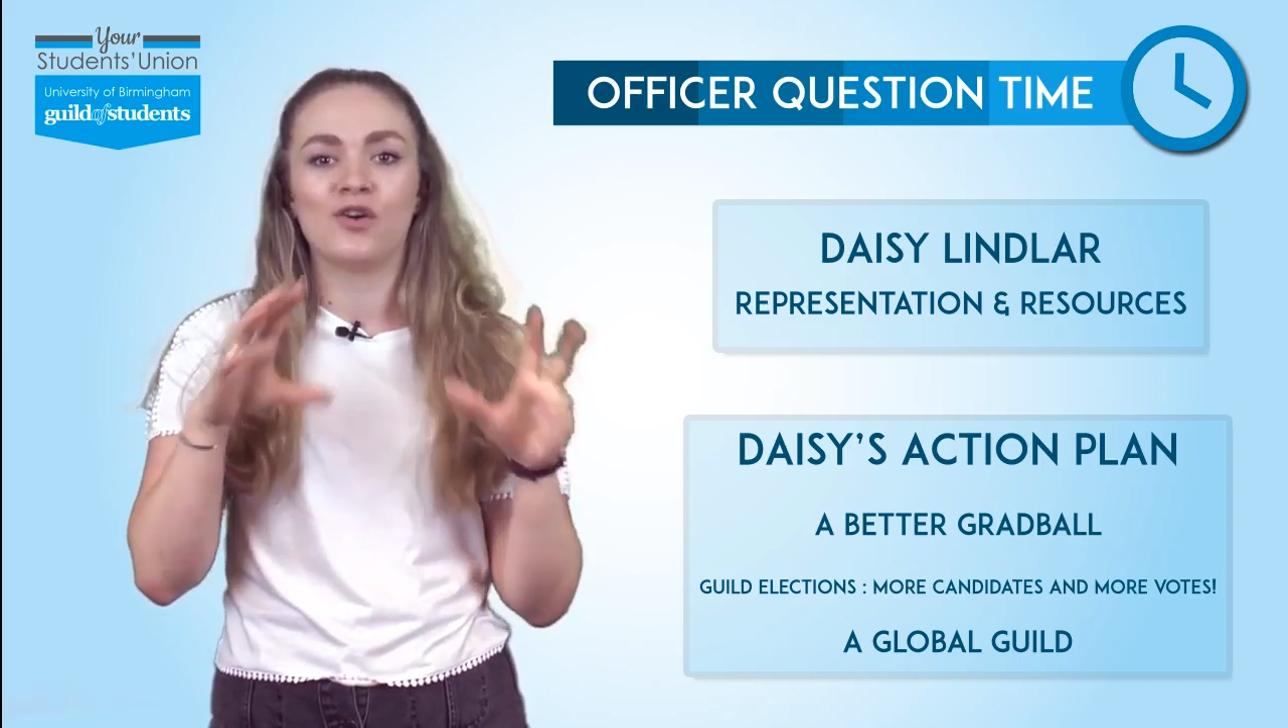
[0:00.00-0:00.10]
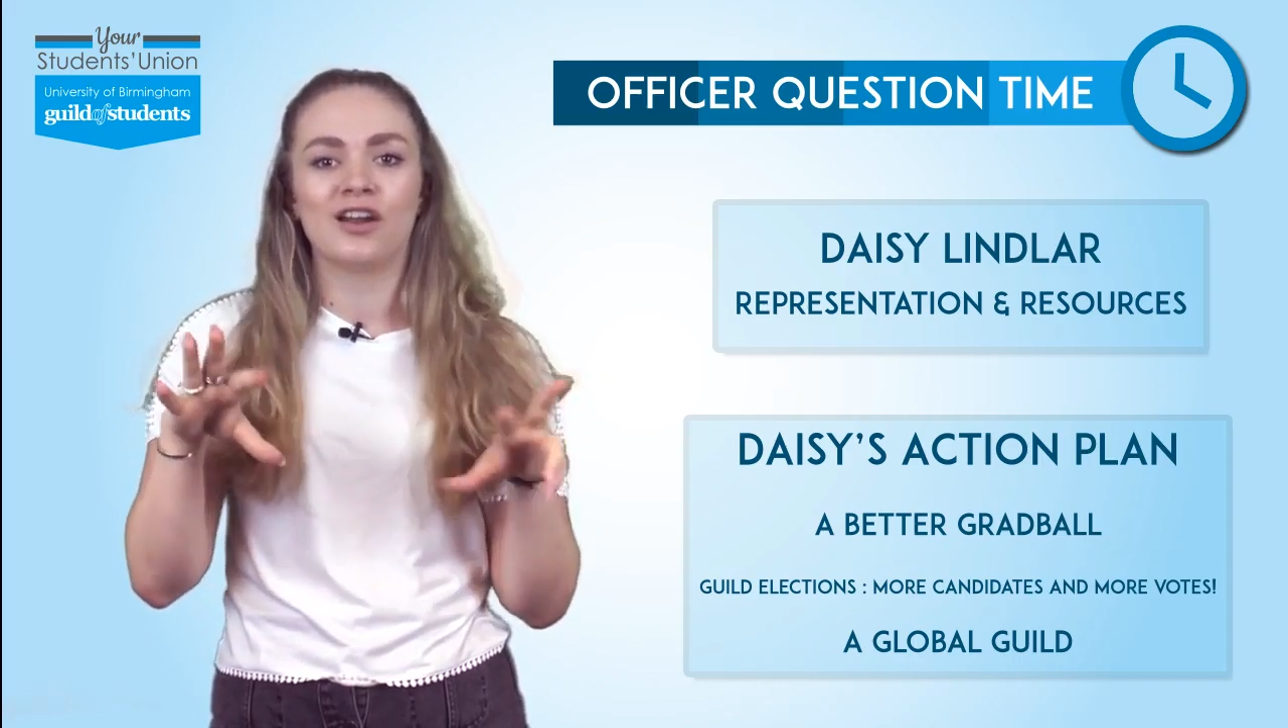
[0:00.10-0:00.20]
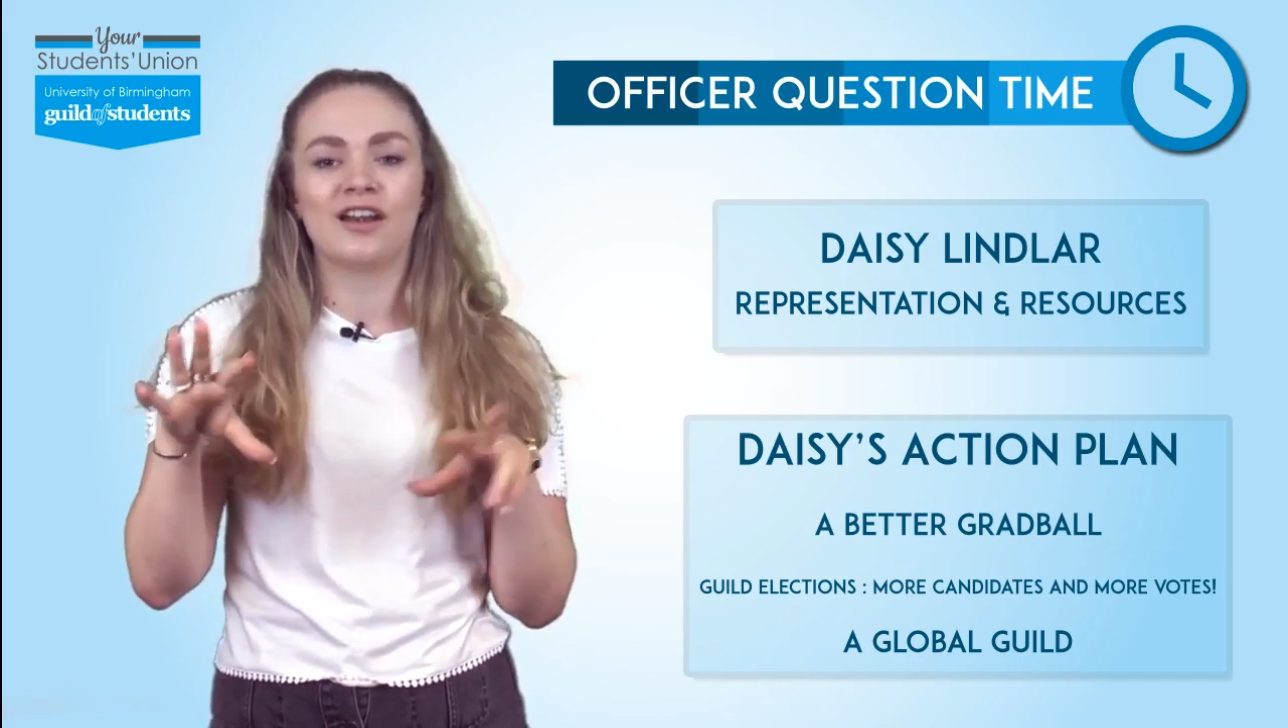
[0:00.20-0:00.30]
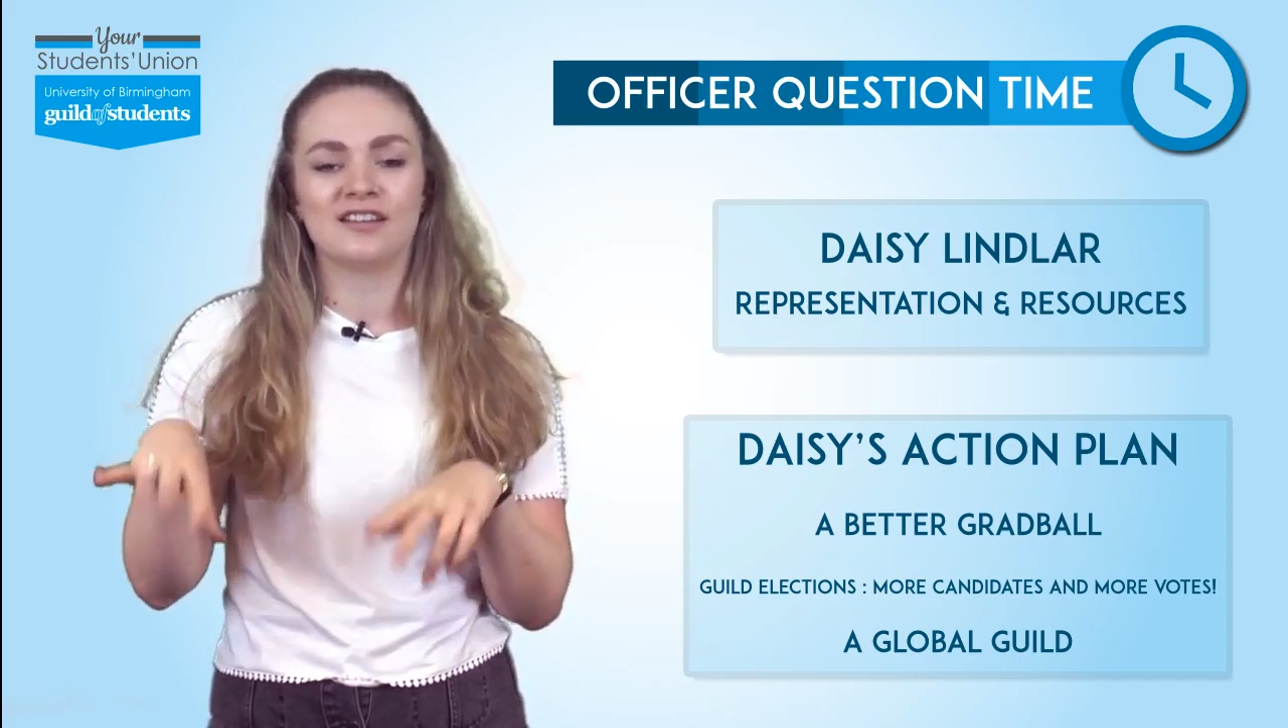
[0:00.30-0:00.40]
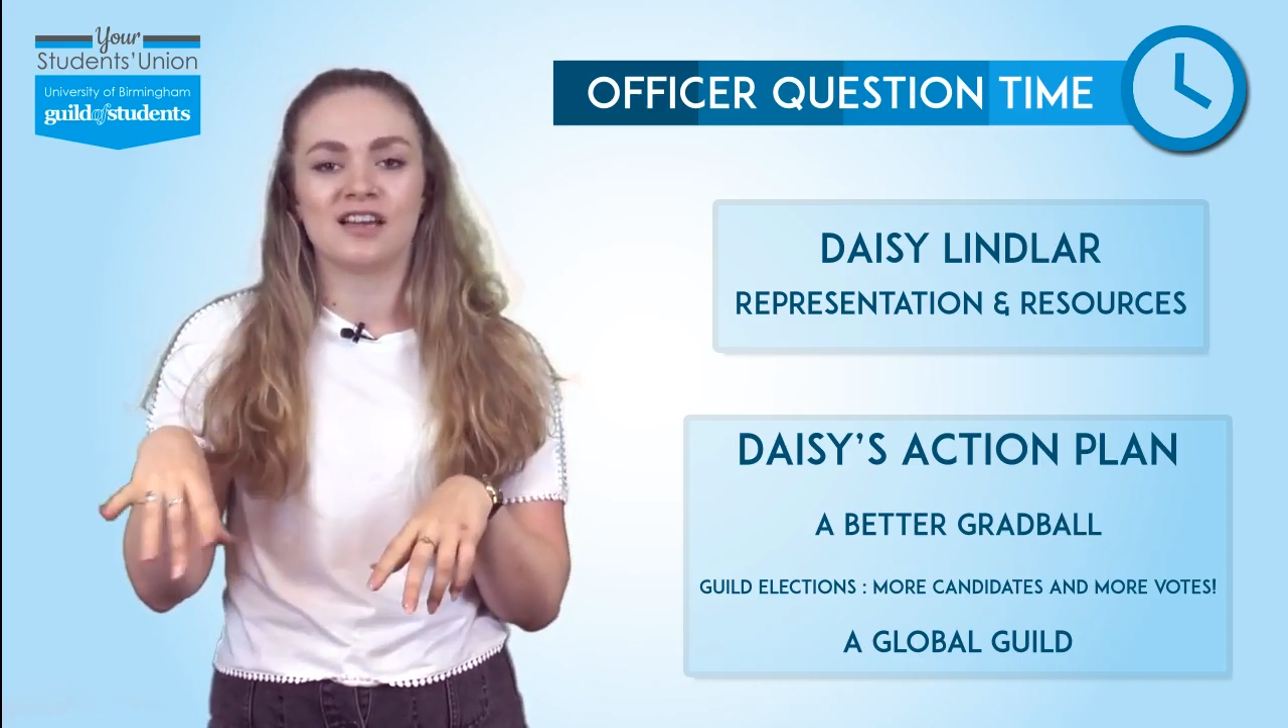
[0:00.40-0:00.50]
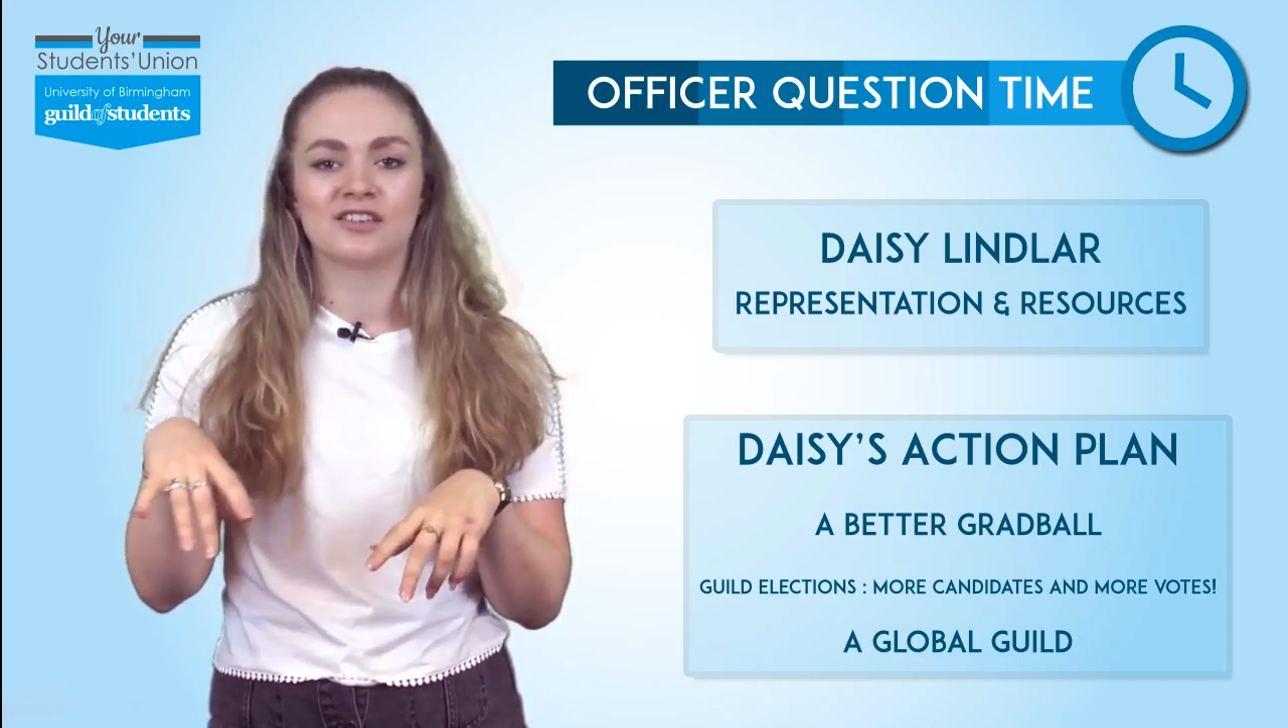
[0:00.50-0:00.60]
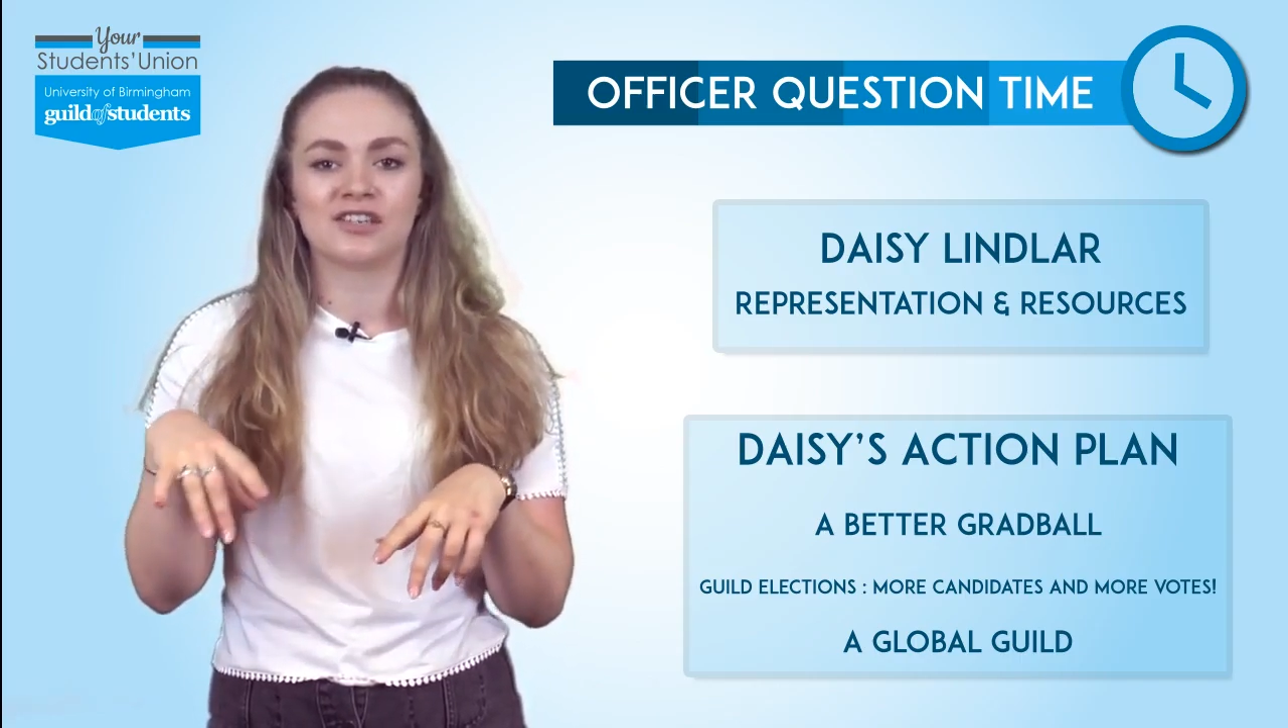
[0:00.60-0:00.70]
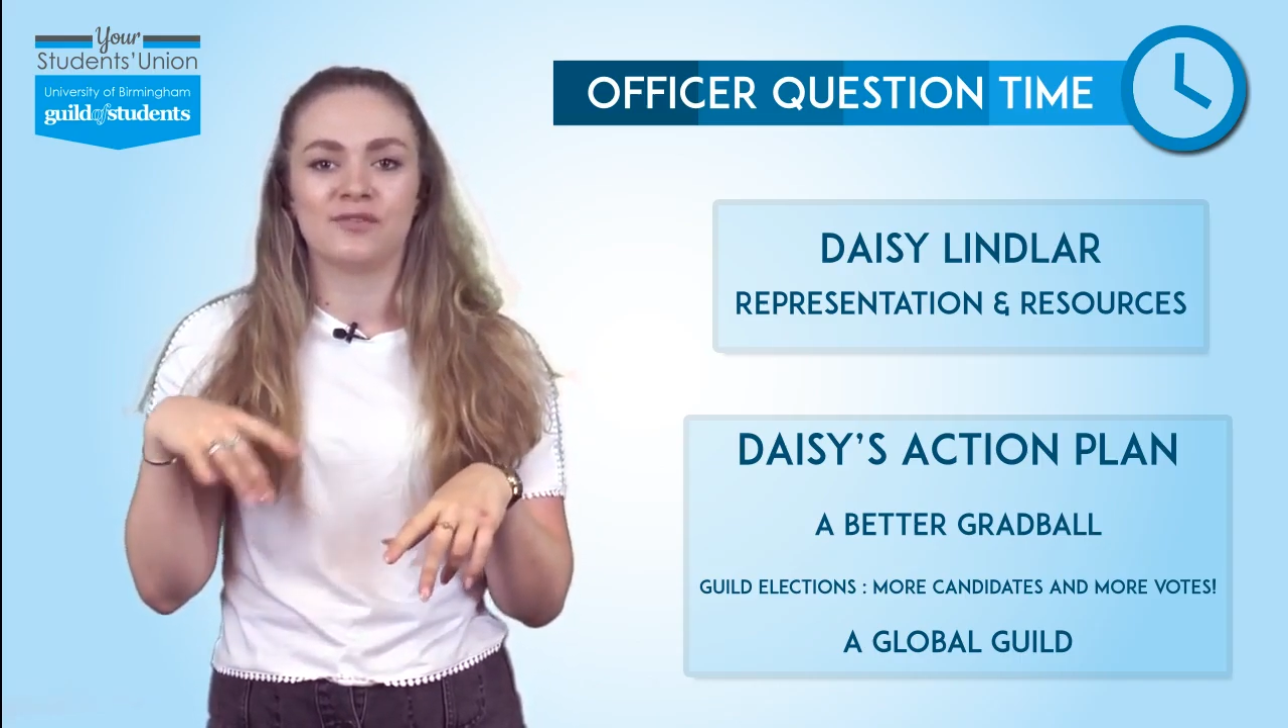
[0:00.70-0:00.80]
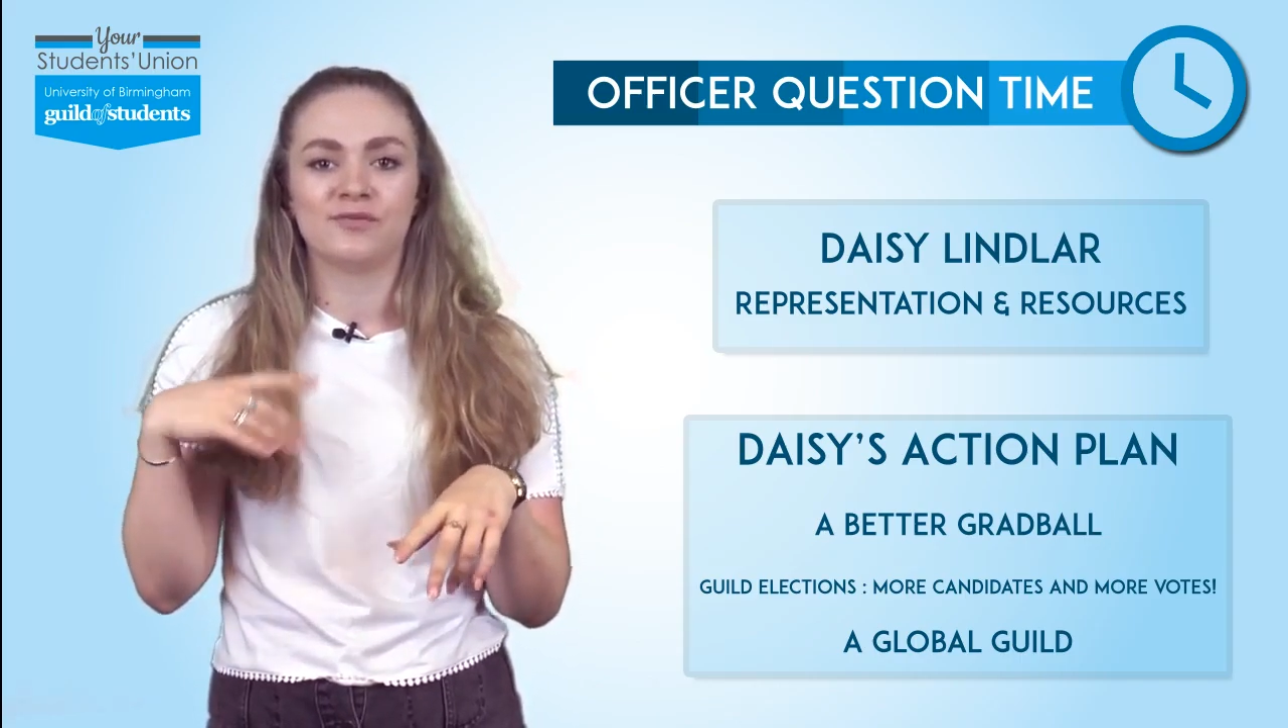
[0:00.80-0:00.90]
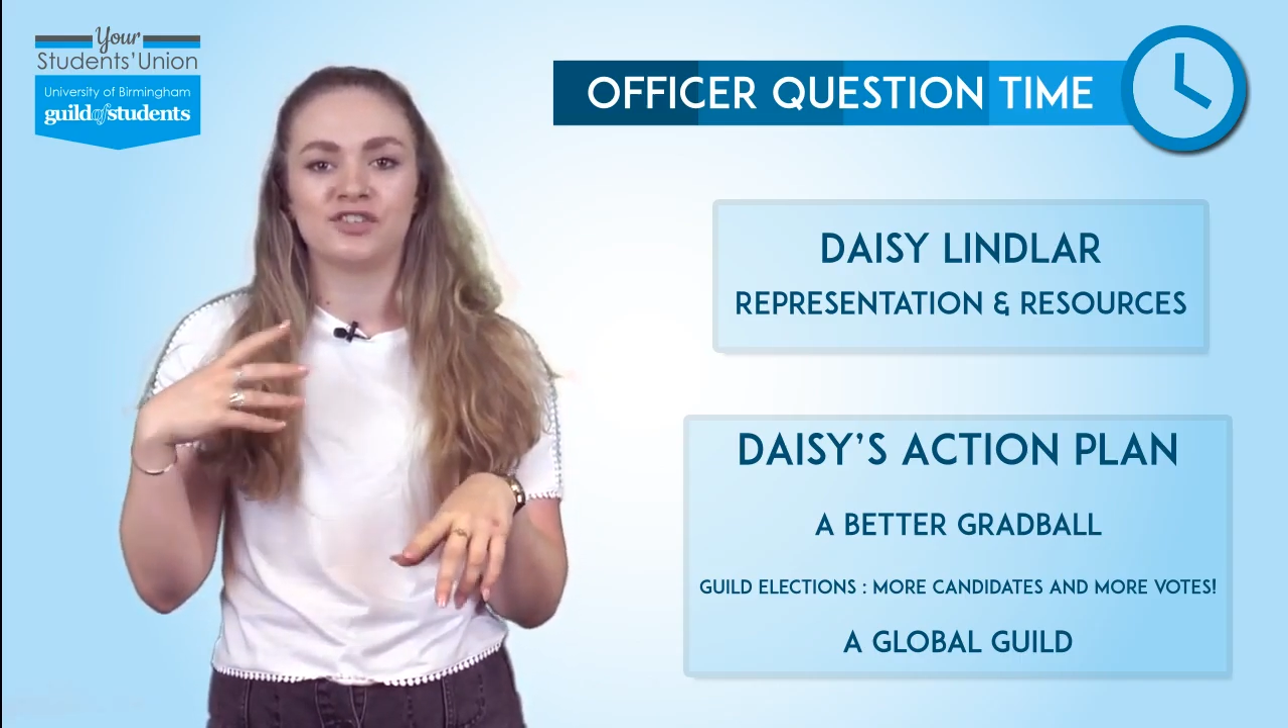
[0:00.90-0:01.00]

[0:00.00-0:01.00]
online induction for